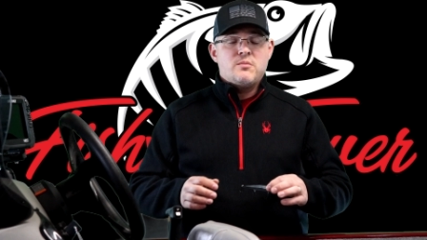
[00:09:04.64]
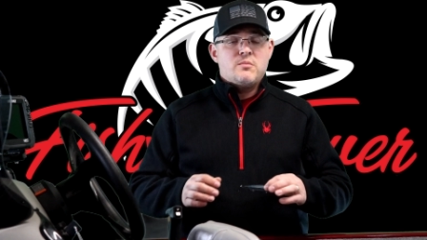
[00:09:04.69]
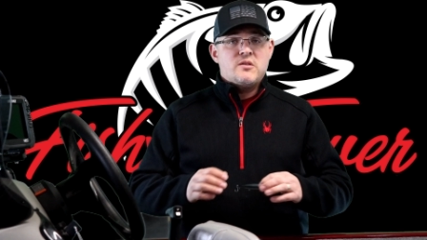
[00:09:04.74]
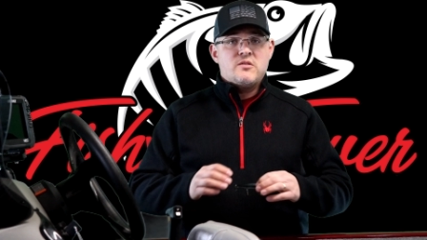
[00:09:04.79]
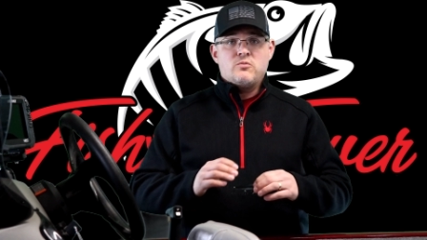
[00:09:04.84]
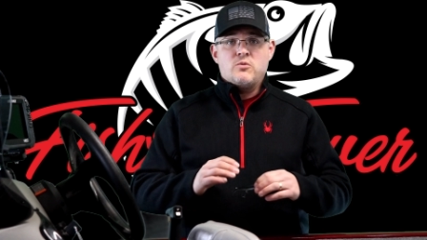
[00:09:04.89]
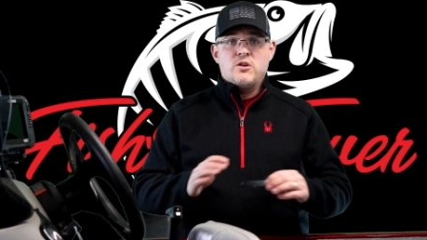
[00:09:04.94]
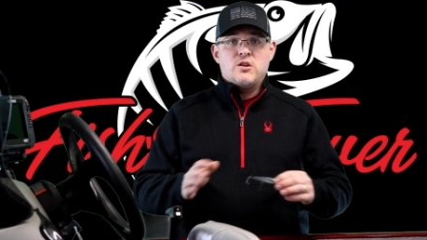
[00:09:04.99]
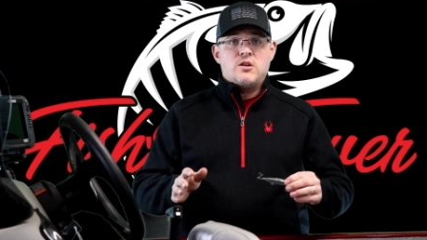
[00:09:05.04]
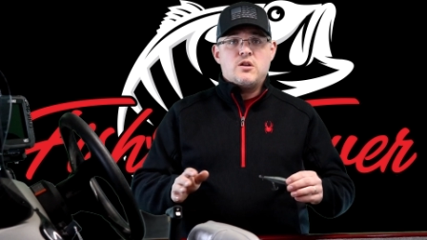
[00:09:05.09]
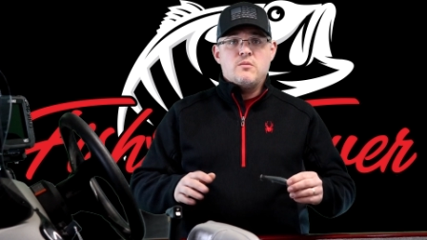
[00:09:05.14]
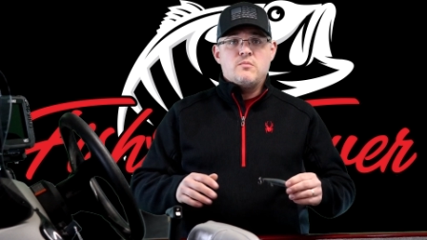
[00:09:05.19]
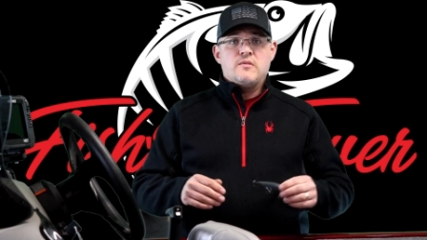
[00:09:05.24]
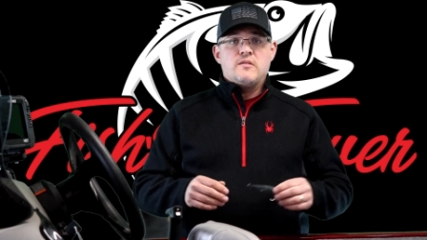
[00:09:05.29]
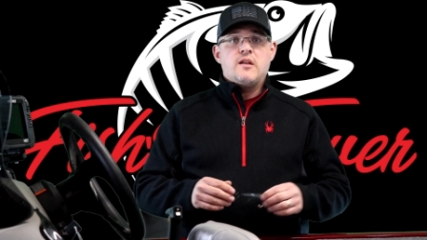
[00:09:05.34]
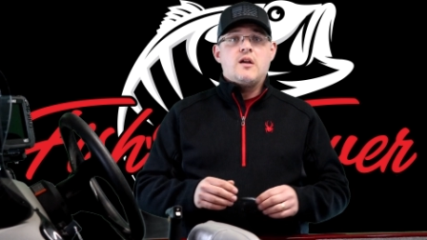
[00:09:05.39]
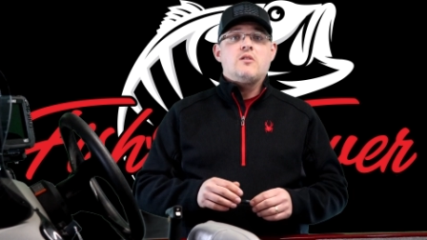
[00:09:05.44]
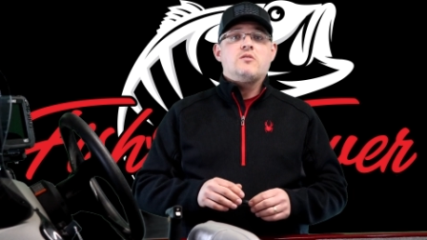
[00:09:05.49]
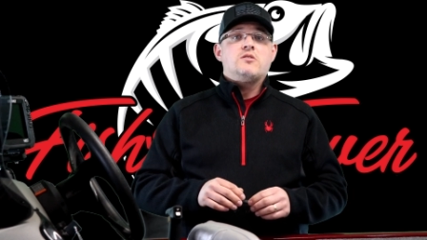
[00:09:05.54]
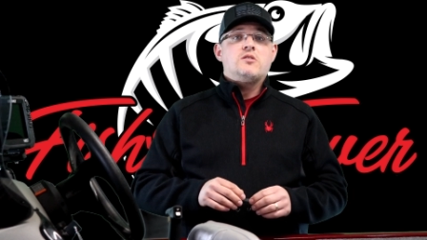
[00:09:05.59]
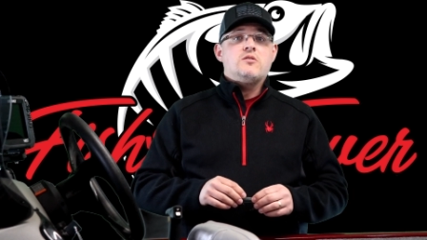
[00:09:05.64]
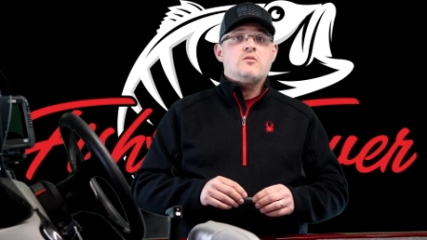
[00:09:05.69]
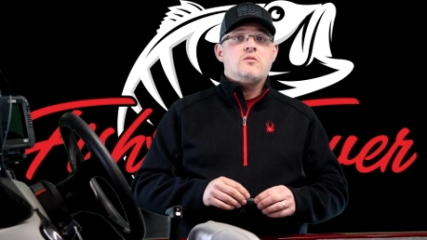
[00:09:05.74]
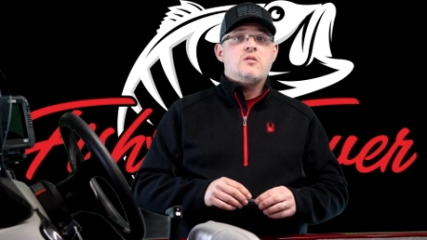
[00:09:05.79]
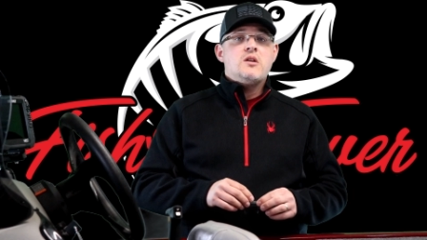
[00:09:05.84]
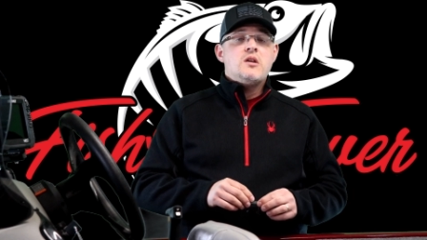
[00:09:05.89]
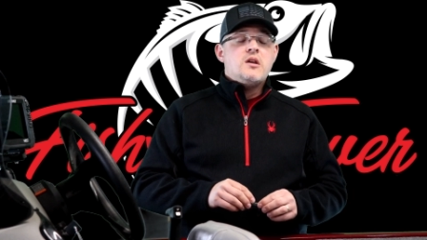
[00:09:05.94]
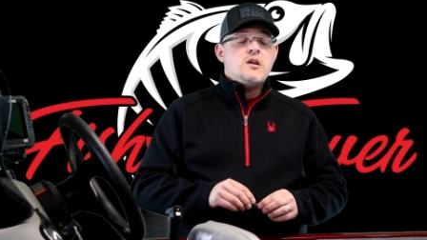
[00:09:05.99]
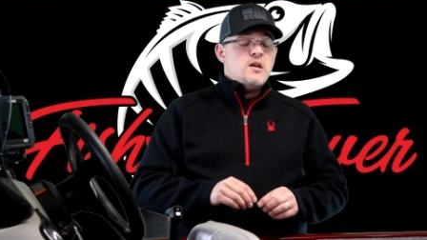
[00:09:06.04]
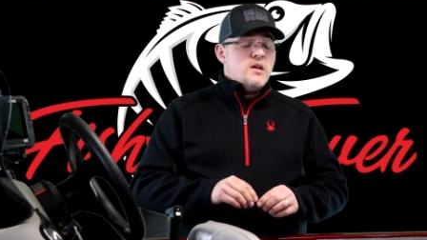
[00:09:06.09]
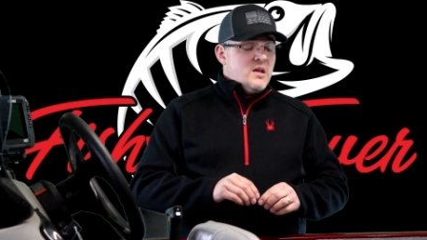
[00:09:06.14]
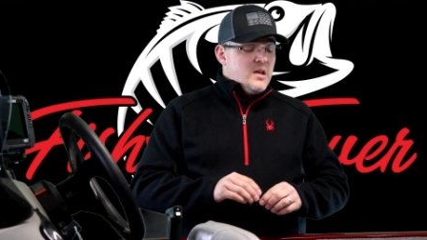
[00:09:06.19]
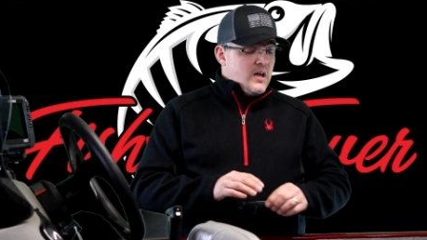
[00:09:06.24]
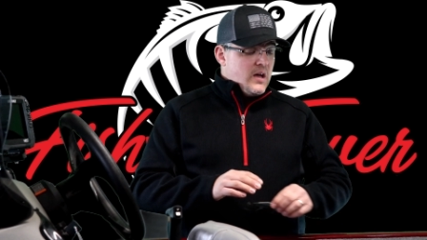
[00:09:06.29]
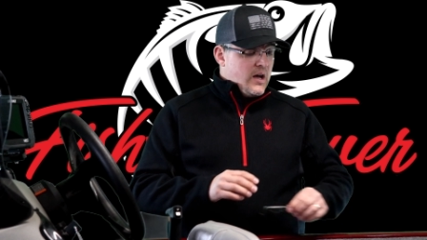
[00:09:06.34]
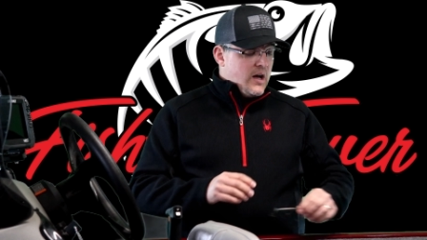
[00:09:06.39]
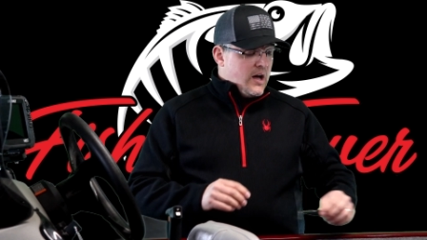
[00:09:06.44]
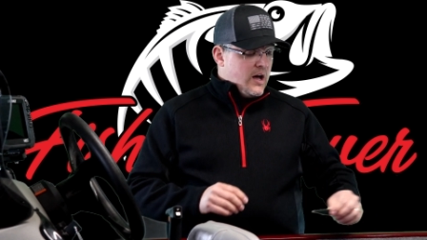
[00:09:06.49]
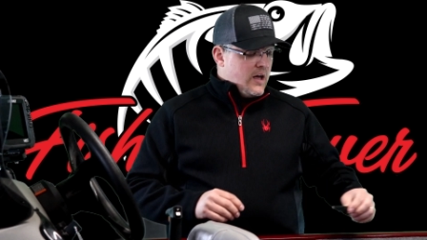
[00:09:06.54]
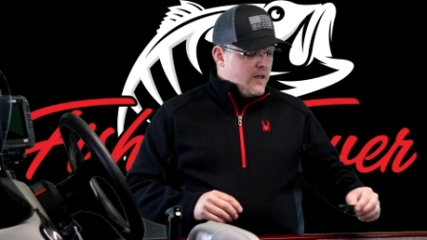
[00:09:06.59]
them, is what it comes down to.
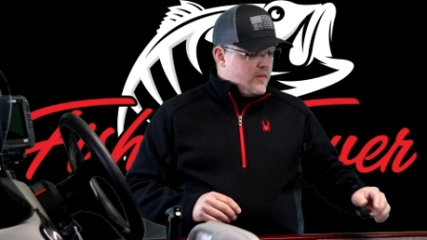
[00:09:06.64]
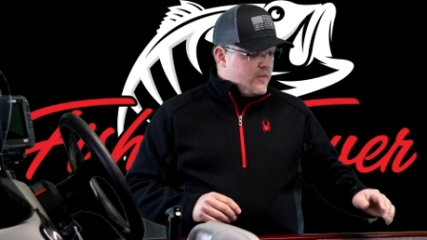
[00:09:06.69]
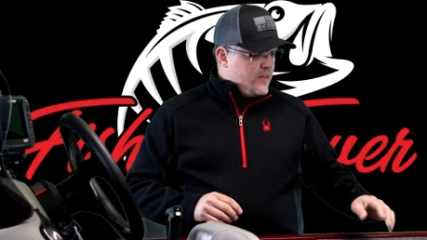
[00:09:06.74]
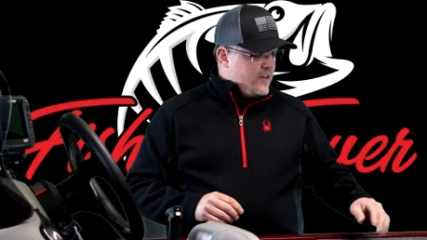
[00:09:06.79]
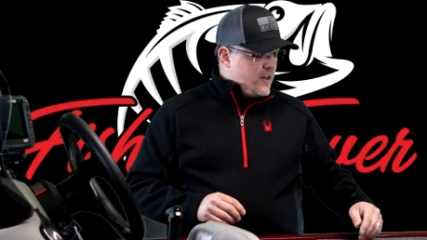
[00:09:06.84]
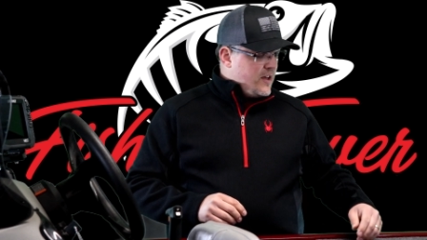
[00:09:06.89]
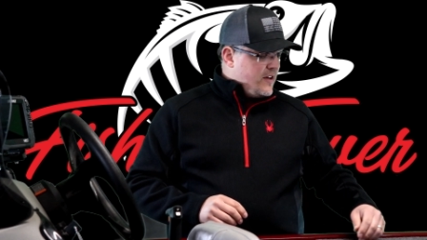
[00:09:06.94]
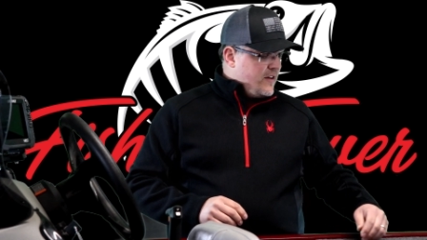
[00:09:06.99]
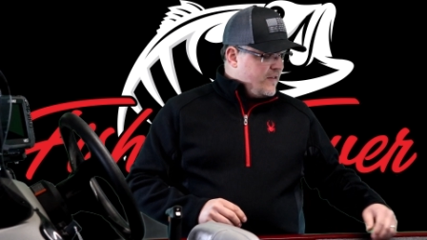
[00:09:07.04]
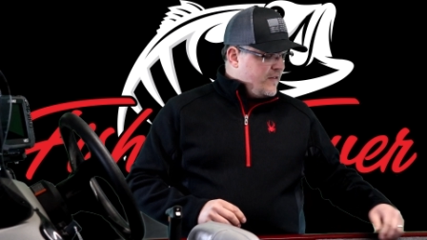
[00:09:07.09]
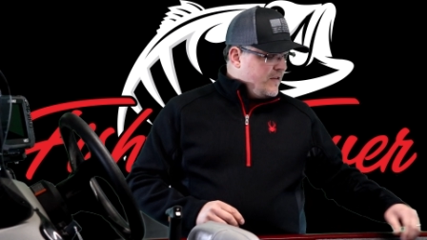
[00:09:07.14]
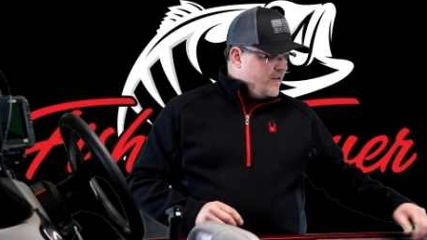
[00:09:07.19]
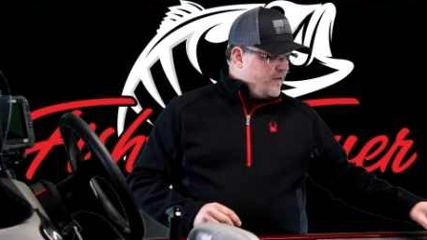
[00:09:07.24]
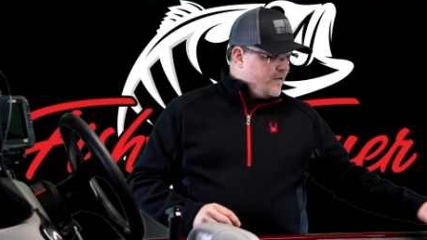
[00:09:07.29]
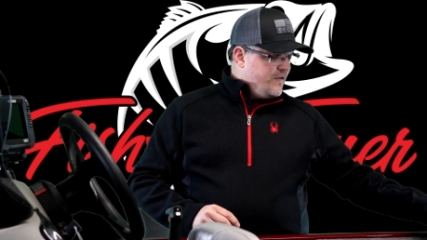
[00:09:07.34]
The